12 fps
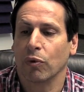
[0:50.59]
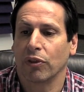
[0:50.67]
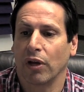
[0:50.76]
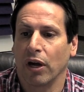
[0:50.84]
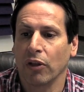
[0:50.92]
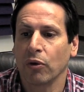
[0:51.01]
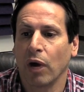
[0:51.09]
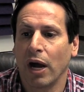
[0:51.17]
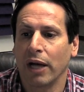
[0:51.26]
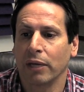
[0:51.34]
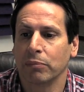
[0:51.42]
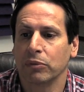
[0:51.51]
with other
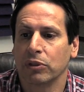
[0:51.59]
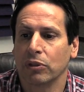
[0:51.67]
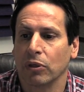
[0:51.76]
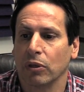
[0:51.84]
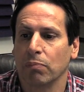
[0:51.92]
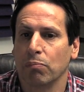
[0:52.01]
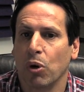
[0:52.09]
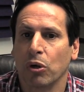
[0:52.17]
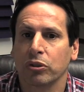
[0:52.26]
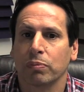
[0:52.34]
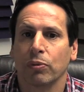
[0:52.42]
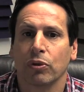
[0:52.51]
items or
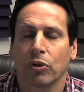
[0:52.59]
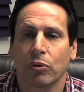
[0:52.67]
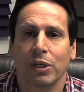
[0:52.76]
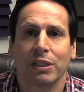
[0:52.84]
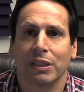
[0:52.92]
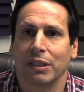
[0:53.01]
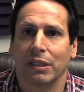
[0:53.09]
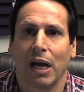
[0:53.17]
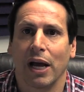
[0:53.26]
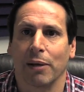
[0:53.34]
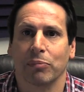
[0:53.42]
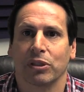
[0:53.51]
multiple creatine
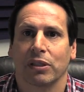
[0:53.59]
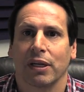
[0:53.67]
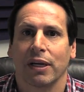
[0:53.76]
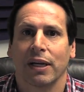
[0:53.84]
types?